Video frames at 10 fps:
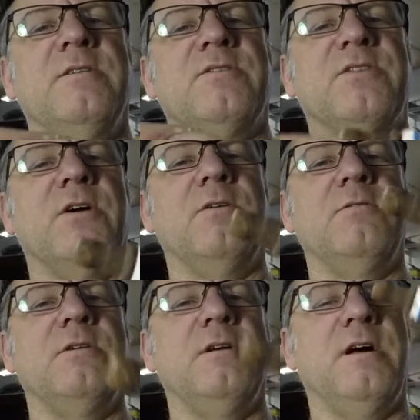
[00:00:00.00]

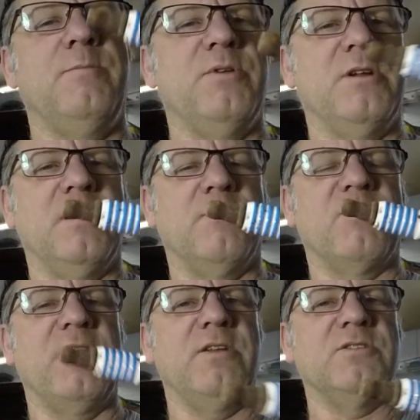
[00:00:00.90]
So I put
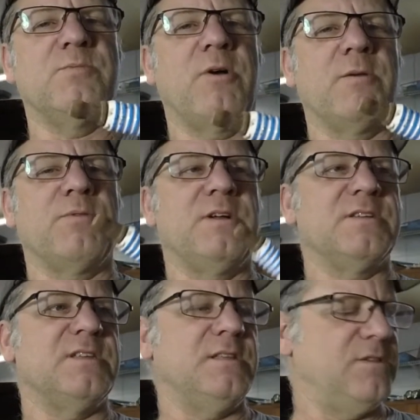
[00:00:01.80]
brand new spark
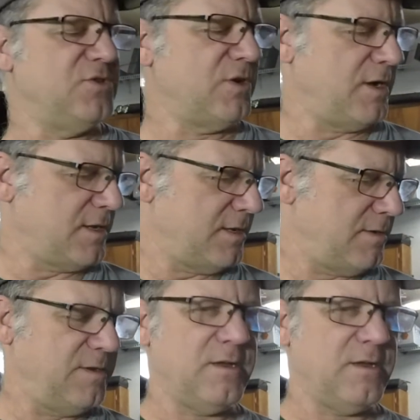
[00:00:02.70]
plugs in the truck.